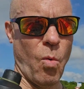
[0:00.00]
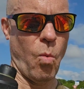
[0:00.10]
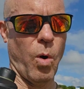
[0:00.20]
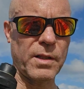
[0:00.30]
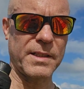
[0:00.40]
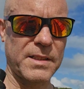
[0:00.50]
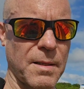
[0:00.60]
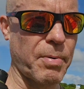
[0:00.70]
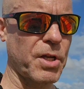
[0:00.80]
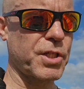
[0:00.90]
What is the
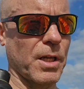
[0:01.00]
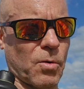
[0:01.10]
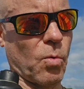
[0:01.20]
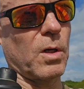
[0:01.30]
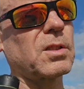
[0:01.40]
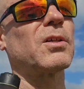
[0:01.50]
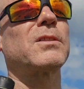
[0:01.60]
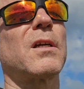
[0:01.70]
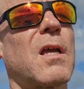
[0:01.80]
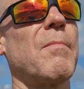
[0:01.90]
budget? What does
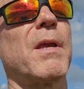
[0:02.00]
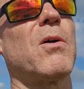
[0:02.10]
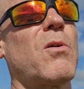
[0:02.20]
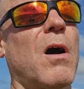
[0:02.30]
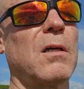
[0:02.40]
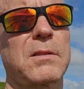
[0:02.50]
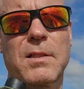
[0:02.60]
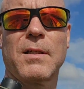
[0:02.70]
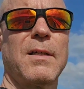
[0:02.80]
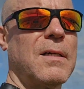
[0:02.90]
a Camino cost?
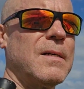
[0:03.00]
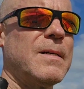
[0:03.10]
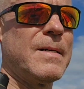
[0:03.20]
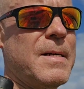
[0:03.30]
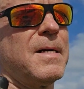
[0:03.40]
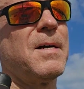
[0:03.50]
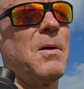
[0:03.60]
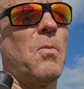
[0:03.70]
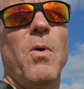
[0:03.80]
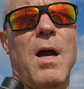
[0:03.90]

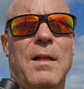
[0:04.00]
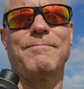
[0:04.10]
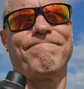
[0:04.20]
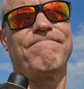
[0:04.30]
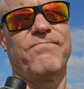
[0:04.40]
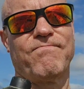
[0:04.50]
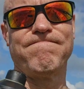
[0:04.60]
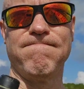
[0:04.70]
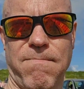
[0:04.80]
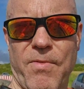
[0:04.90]
Well,
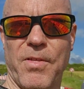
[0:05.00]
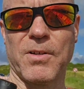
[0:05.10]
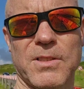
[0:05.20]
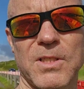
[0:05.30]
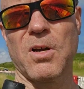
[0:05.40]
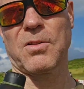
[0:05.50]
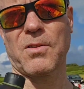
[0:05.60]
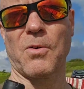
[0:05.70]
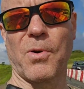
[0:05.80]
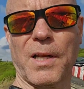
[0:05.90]
there's not
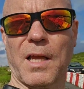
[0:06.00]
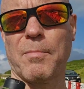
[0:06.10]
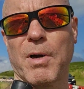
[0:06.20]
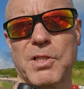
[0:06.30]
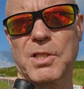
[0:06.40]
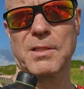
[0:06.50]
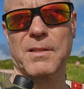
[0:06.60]
really a budget.